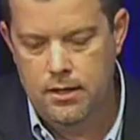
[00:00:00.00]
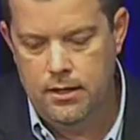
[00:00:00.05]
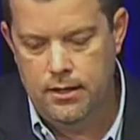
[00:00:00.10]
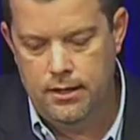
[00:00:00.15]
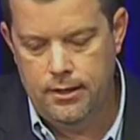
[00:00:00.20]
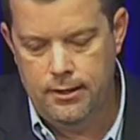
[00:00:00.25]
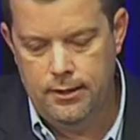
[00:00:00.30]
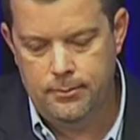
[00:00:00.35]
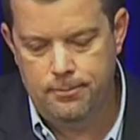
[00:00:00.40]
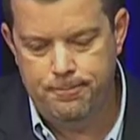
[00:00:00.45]

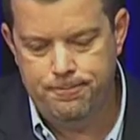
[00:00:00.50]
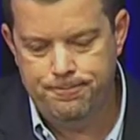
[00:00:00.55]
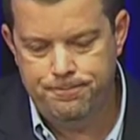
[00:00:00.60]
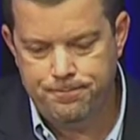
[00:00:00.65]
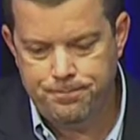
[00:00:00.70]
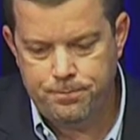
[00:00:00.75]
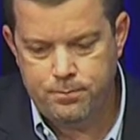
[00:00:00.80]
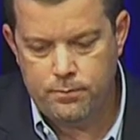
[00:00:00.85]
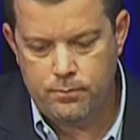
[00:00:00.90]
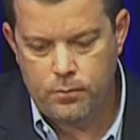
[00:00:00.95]
Um,
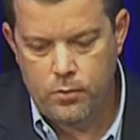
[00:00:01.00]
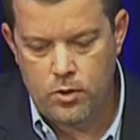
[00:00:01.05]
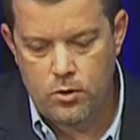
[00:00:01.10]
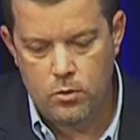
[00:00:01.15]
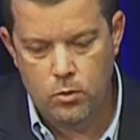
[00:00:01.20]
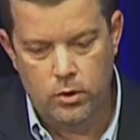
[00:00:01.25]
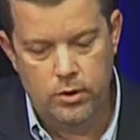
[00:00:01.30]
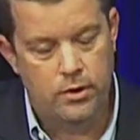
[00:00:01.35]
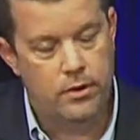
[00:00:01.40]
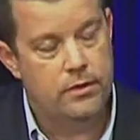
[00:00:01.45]

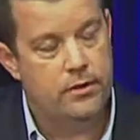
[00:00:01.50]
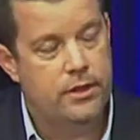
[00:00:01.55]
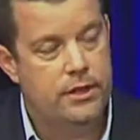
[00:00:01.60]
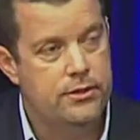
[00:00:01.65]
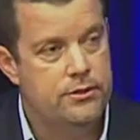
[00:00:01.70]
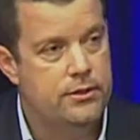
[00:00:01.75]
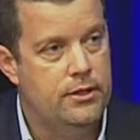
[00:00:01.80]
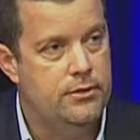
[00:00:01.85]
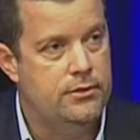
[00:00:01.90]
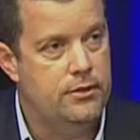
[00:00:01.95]
one of the
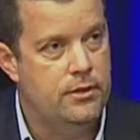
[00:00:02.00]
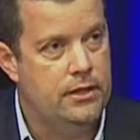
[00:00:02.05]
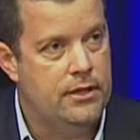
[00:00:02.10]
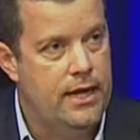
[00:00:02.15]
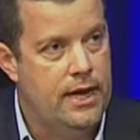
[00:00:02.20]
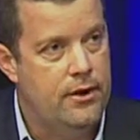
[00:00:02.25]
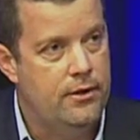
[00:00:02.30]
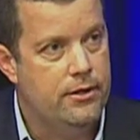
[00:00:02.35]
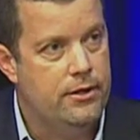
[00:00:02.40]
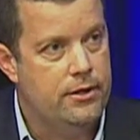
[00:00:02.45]
things Sarasota
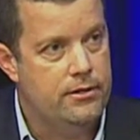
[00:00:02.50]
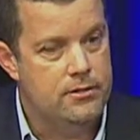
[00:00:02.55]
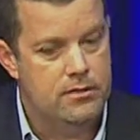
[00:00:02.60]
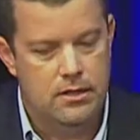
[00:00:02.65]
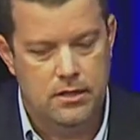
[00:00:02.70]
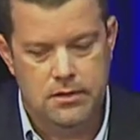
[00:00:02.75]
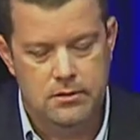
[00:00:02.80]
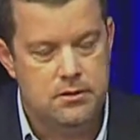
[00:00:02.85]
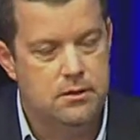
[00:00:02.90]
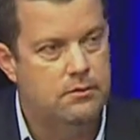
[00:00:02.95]
County has
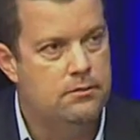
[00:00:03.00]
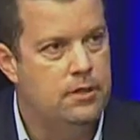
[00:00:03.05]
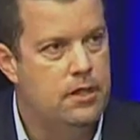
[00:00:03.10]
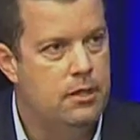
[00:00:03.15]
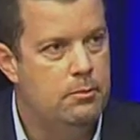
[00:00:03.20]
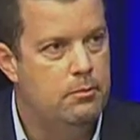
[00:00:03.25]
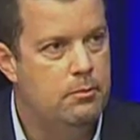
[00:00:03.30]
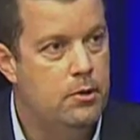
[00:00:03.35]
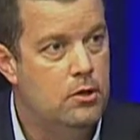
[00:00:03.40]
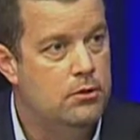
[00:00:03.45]
done is
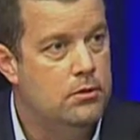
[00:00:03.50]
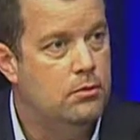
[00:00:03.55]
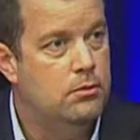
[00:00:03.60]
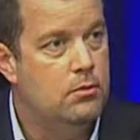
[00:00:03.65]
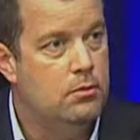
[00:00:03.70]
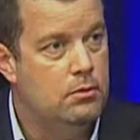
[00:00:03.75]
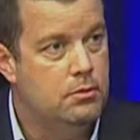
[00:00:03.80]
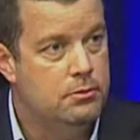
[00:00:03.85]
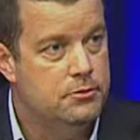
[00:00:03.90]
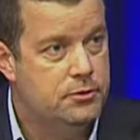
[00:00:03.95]
develop
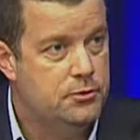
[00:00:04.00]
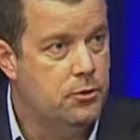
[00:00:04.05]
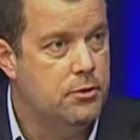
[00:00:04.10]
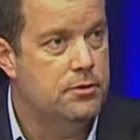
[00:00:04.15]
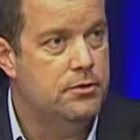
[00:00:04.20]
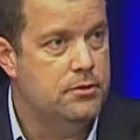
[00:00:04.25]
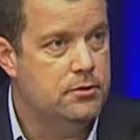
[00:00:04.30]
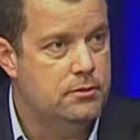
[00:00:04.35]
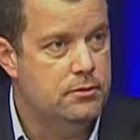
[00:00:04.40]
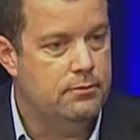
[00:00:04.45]
multiple
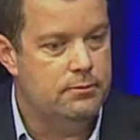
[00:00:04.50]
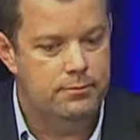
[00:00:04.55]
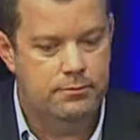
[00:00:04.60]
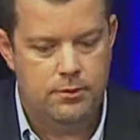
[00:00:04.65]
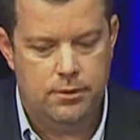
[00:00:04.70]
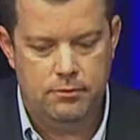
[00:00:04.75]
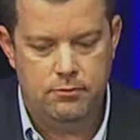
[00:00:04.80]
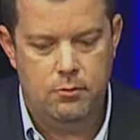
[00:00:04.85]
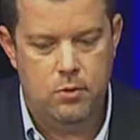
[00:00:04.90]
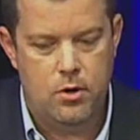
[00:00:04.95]
sources of,
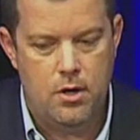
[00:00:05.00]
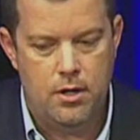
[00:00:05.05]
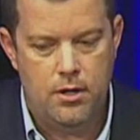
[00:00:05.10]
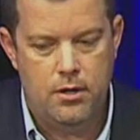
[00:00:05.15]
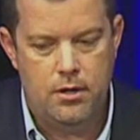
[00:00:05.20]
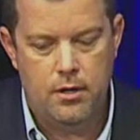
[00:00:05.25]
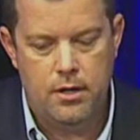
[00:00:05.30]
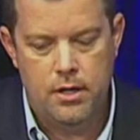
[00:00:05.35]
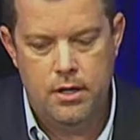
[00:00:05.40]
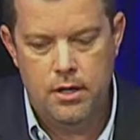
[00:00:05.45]
of
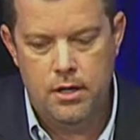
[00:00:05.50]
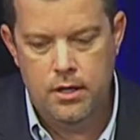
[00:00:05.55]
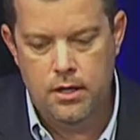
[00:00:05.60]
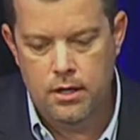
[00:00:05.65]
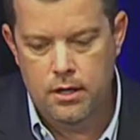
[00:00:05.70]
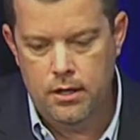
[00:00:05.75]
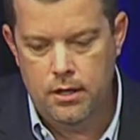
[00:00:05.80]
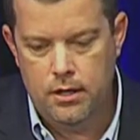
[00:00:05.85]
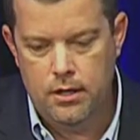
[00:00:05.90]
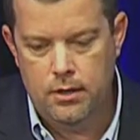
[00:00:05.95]
water,
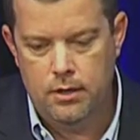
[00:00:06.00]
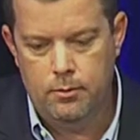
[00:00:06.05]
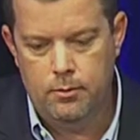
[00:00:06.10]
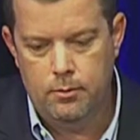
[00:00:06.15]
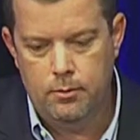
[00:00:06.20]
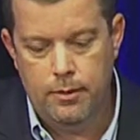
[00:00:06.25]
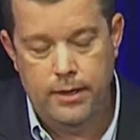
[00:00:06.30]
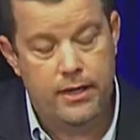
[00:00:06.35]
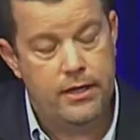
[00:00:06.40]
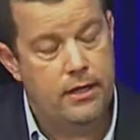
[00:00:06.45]
uh,
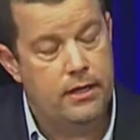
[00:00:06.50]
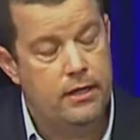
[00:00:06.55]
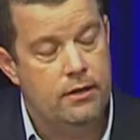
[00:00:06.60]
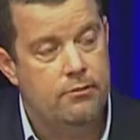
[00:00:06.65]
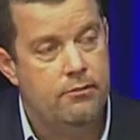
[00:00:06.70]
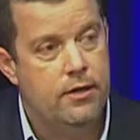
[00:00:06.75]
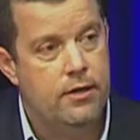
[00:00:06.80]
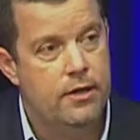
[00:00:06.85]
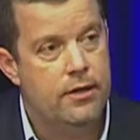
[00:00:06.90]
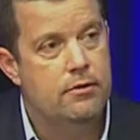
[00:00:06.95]
making it
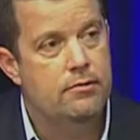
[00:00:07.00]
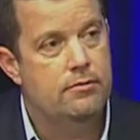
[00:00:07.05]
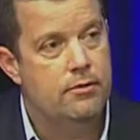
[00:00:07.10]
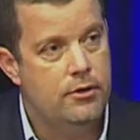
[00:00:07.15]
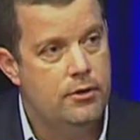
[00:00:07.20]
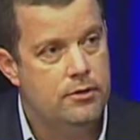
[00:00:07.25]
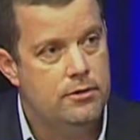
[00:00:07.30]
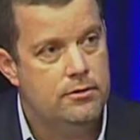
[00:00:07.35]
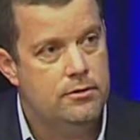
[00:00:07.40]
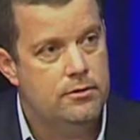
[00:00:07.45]
very
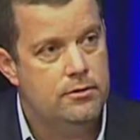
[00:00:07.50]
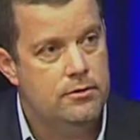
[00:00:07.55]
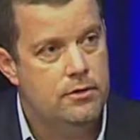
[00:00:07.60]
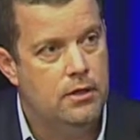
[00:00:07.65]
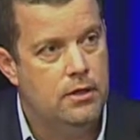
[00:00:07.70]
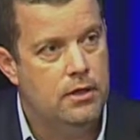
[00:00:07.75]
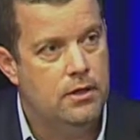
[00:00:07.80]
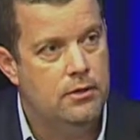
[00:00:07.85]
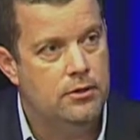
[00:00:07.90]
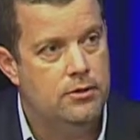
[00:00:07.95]
diverse
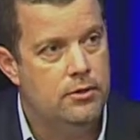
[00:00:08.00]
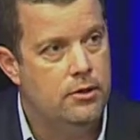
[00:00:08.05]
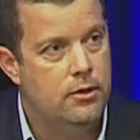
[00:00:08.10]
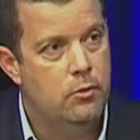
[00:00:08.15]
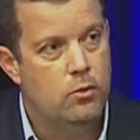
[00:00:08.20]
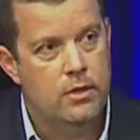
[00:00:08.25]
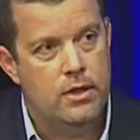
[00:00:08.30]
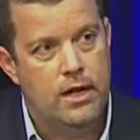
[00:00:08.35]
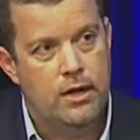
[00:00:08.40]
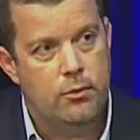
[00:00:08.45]
uh, so that
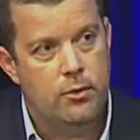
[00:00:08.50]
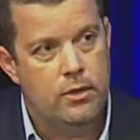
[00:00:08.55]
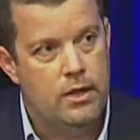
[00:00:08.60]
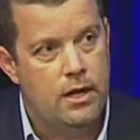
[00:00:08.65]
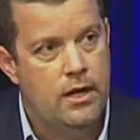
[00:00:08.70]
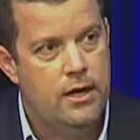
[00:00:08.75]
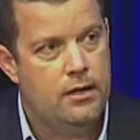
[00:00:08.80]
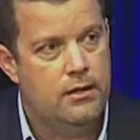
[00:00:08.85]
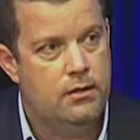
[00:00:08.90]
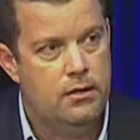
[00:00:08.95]
we're not
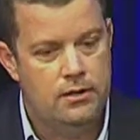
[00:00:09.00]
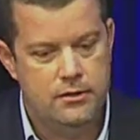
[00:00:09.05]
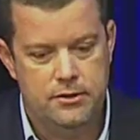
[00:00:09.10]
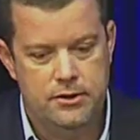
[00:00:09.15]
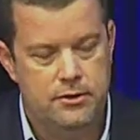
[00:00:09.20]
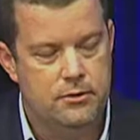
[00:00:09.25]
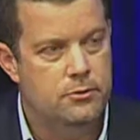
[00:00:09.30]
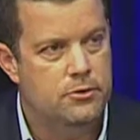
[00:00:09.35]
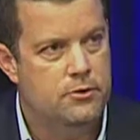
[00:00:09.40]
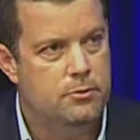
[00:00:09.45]
relying on a
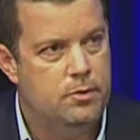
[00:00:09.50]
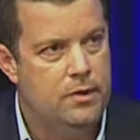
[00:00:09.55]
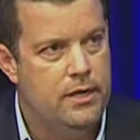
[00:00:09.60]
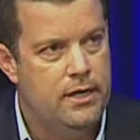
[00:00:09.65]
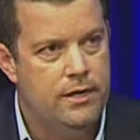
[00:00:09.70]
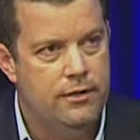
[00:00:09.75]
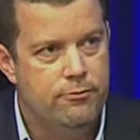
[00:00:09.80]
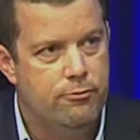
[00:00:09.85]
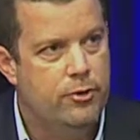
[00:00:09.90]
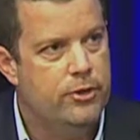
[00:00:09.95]
single
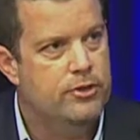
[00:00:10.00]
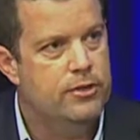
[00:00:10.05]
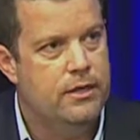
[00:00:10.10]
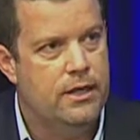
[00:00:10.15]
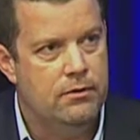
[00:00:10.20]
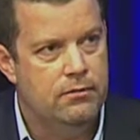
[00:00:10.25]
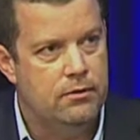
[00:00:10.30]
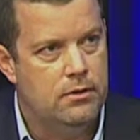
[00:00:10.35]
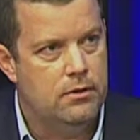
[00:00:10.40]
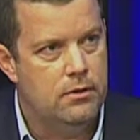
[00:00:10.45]
supply if we should
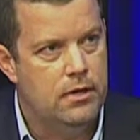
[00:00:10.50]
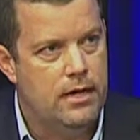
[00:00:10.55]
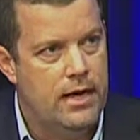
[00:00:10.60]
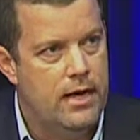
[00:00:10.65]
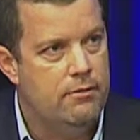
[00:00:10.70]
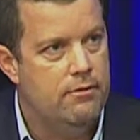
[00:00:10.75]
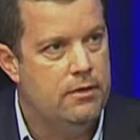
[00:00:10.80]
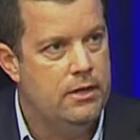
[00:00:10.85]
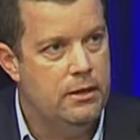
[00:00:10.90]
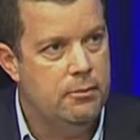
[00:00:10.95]
ever
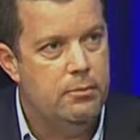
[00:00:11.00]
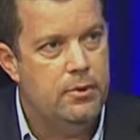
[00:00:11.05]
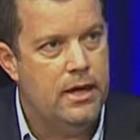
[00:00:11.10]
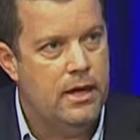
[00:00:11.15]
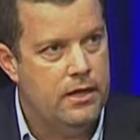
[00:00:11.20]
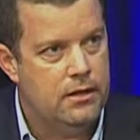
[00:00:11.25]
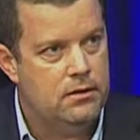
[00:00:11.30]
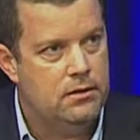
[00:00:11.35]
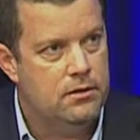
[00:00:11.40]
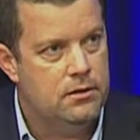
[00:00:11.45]
have an
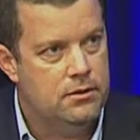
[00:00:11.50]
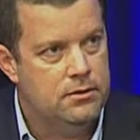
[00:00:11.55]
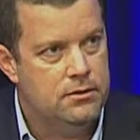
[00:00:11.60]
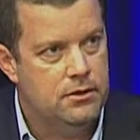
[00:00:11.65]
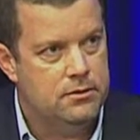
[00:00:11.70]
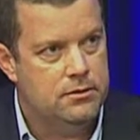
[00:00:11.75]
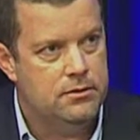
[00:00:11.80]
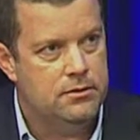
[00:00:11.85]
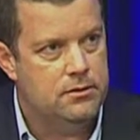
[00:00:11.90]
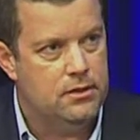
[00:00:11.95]
impact
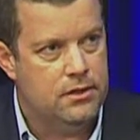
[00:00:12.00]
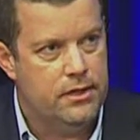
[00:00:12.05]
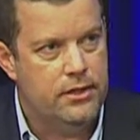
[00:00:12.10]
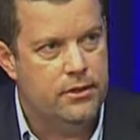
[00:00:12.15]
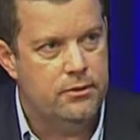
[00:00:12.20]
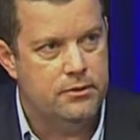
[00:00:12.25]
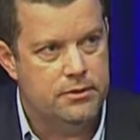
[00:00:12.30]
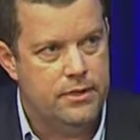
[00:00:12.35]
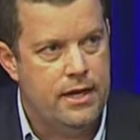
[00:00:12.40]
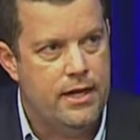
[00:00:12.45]
such as
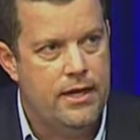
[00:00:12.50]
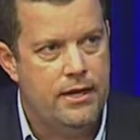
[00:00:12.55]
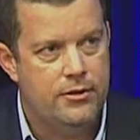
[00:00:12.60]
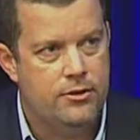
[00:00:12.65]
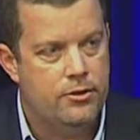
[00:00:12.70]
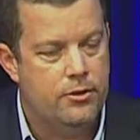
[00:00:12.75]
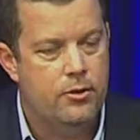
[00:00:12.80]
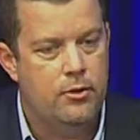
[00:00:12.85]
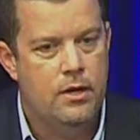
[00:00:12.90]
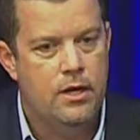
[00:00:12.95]
Toledo's had.
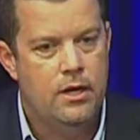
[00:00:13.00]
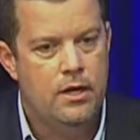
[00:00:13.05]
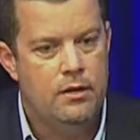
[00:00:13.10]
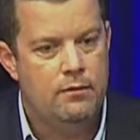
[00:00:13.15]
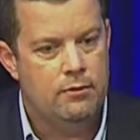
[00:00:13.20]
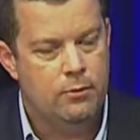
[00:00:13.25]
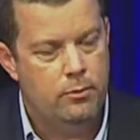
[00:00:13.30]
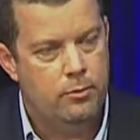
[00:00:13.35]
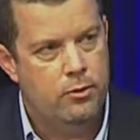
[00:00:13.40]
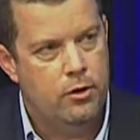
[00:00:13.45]
So
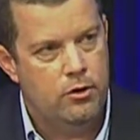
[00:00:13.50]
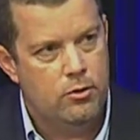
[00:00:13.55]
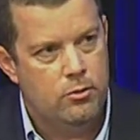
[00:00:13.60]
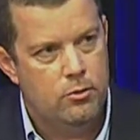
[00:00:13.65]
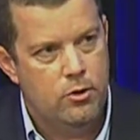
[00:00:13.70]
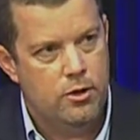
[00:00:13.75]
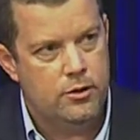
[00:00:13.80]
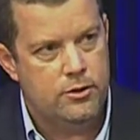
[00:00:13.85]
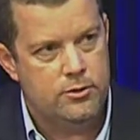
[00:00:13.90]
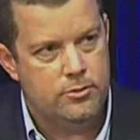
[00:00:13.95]
from a potable
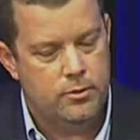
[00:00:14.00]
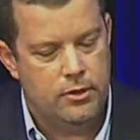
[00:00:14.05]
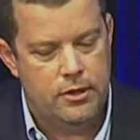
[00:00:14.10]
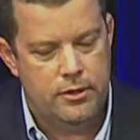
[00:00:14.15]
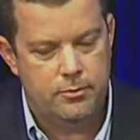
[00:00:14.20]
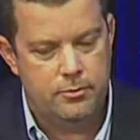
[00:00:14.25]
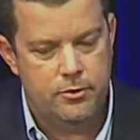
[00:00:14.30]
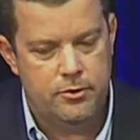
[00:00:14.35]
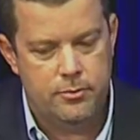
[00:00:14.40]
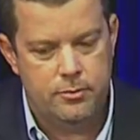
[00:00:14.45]
water supply
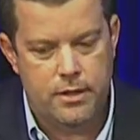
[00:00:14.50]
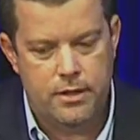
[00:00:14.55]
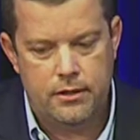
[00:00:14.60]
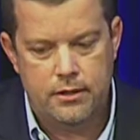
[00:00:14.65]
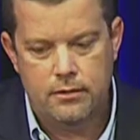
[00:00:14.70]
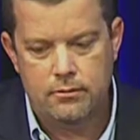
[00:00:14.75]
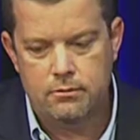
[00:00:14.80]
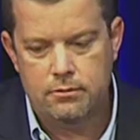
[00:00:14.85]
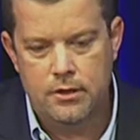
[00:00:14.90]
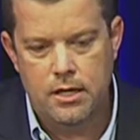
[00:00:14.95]

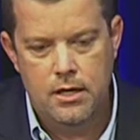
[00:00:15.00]
perspective,